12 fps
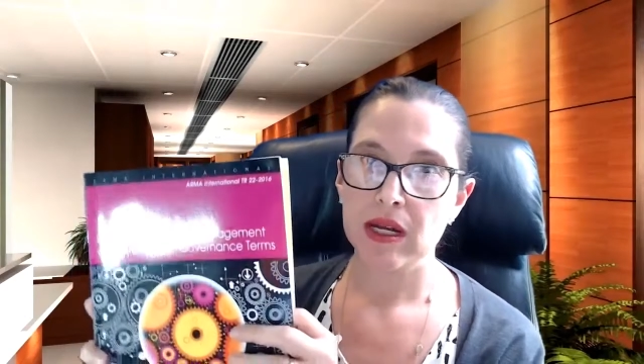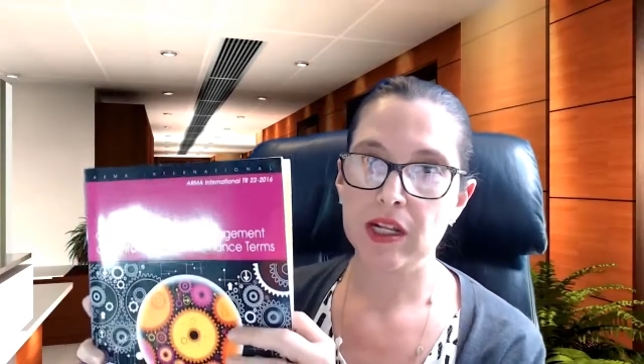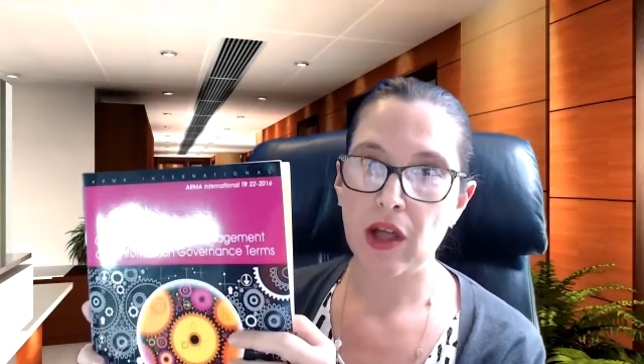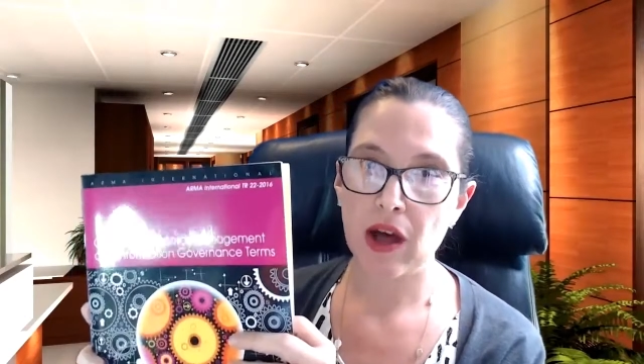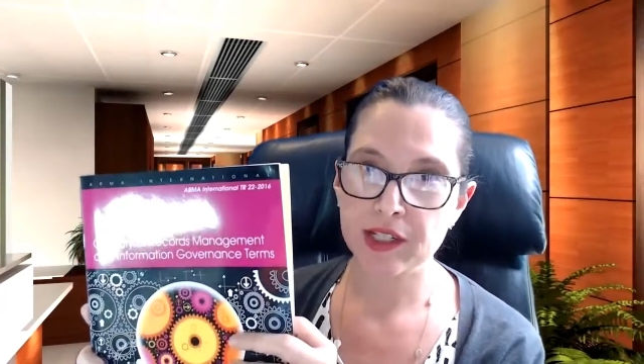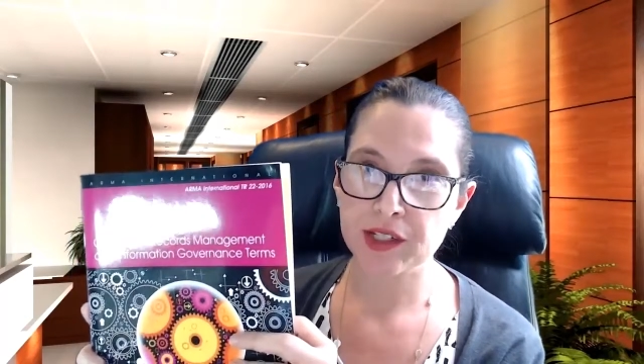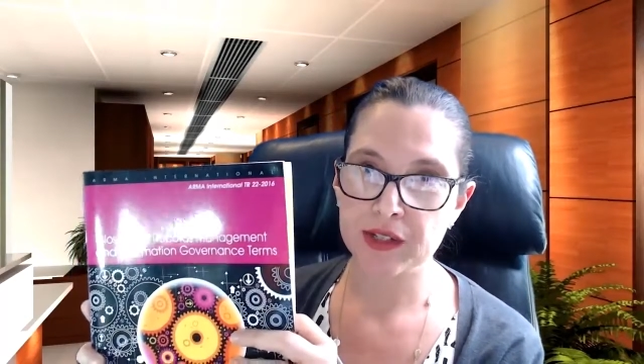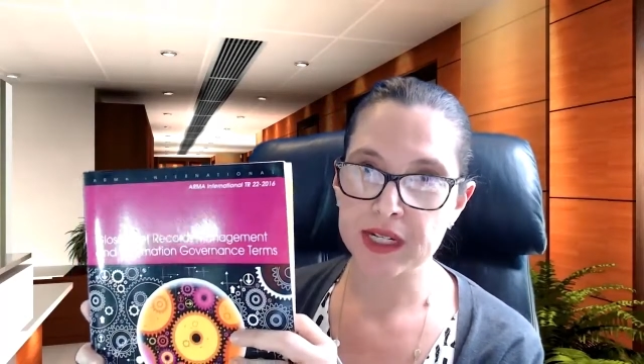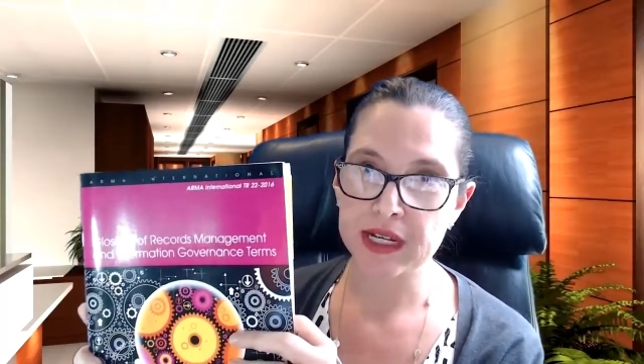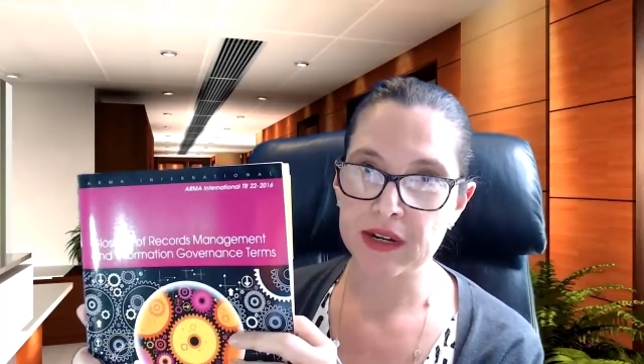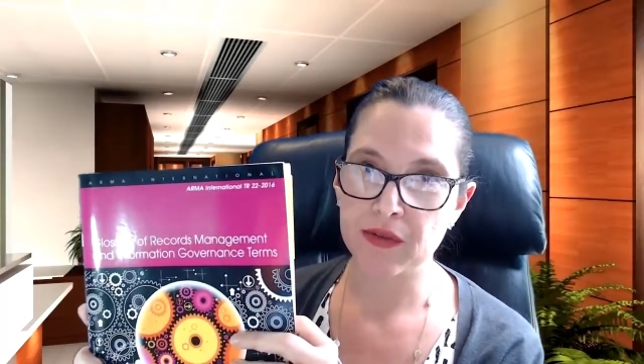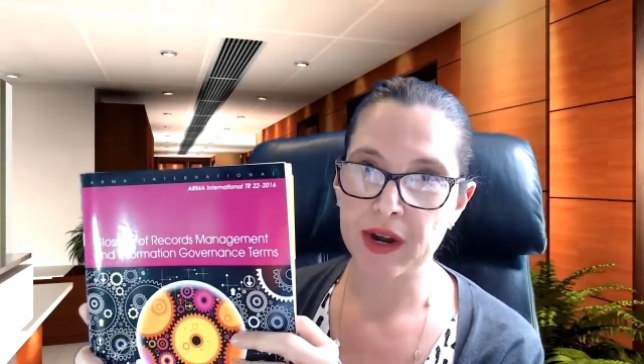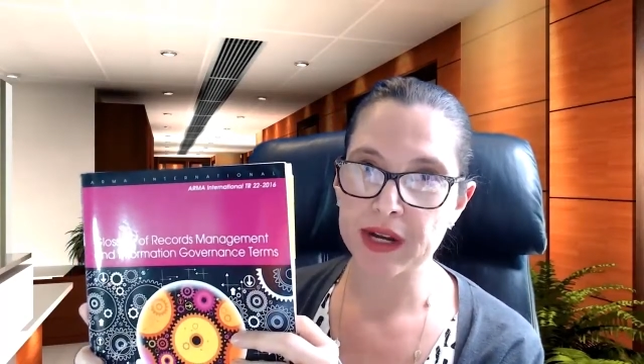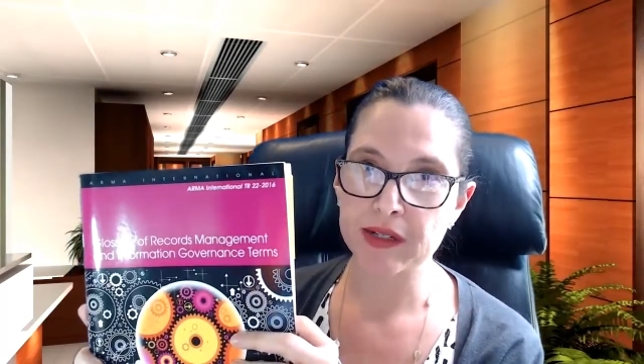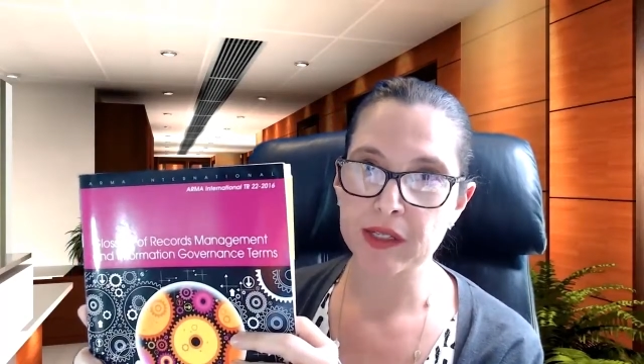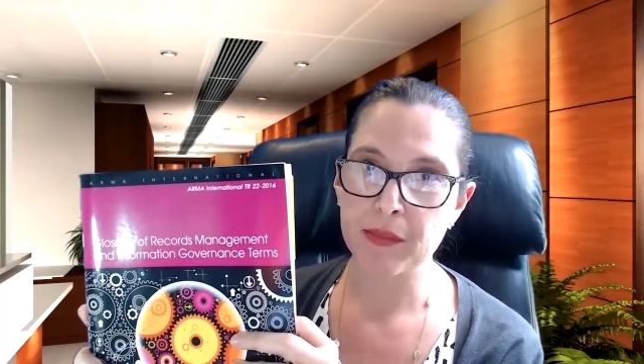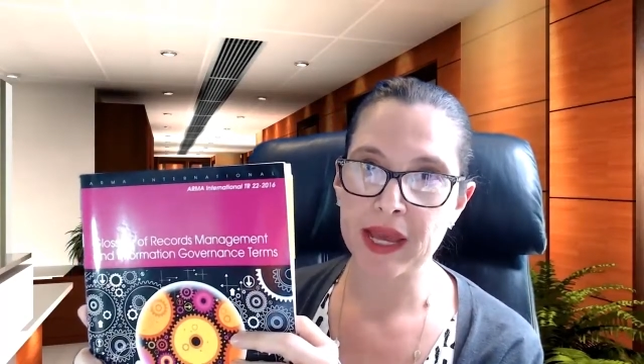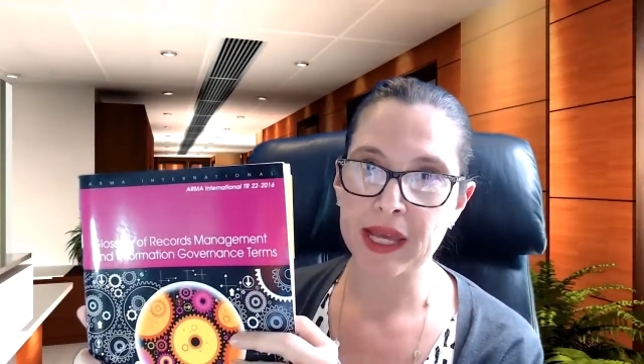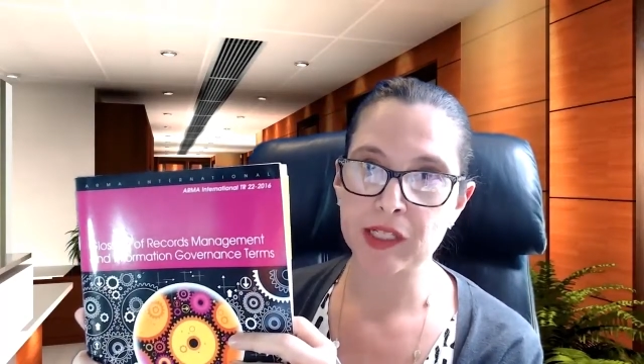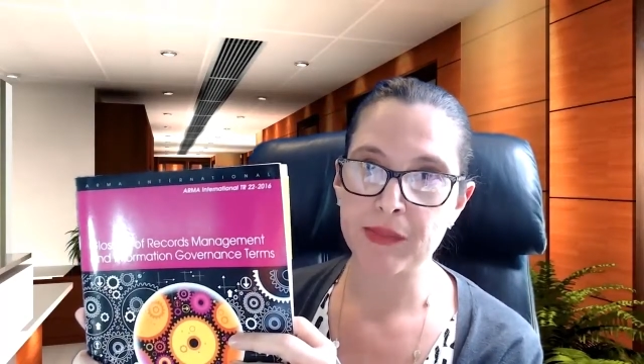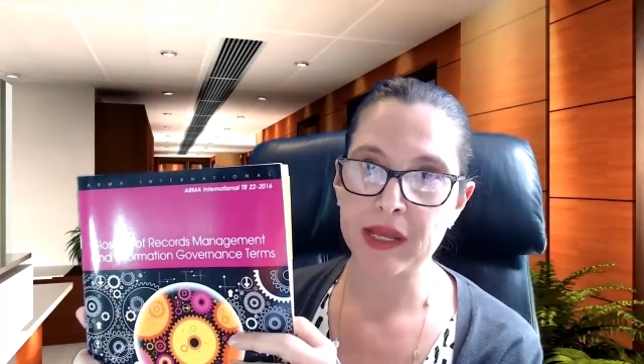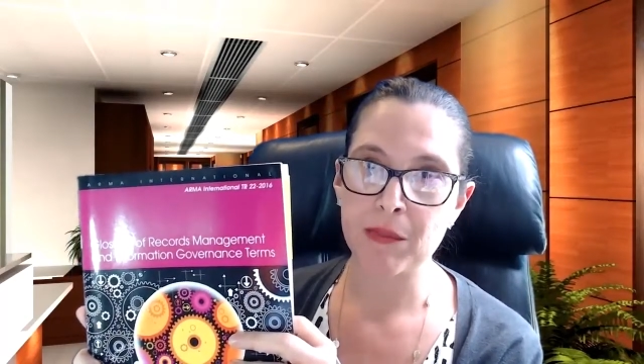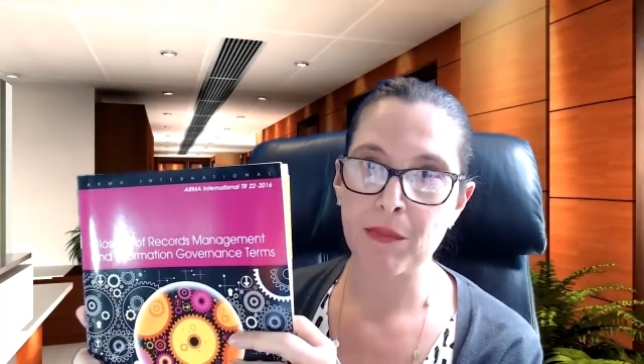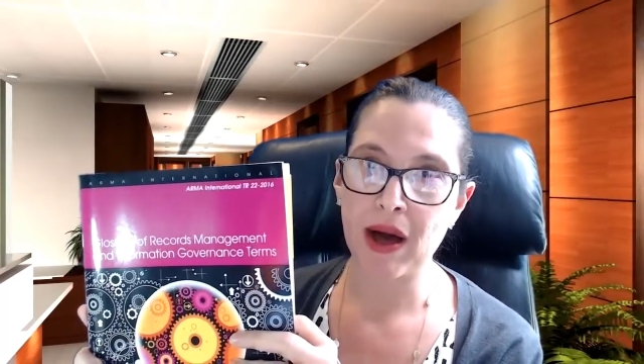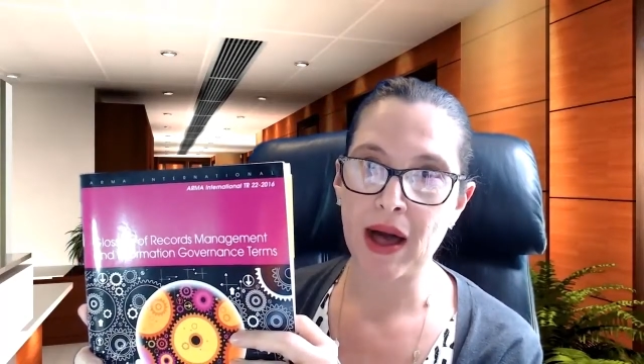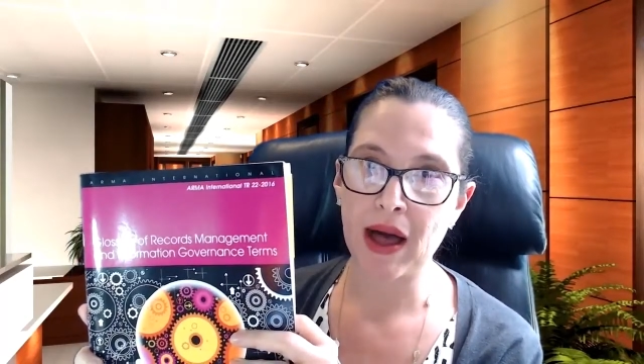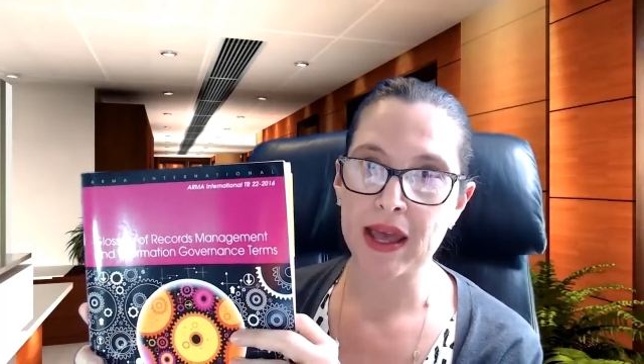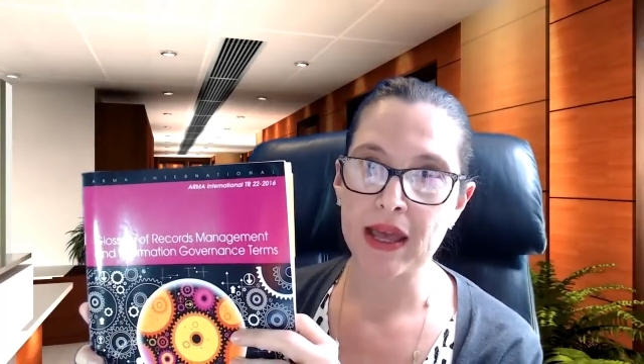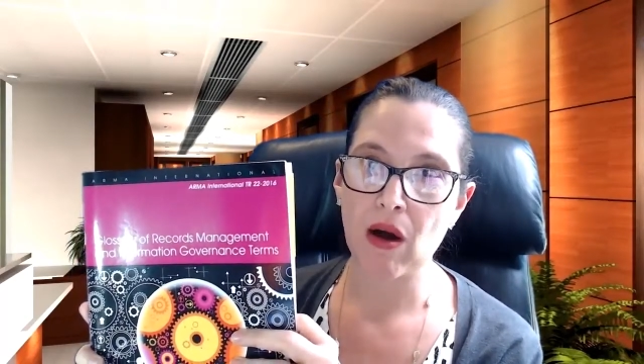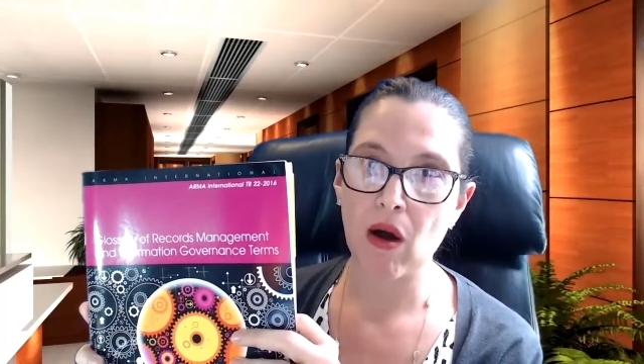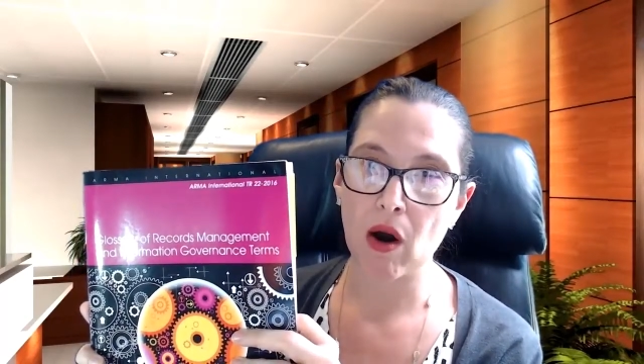glossary of records management by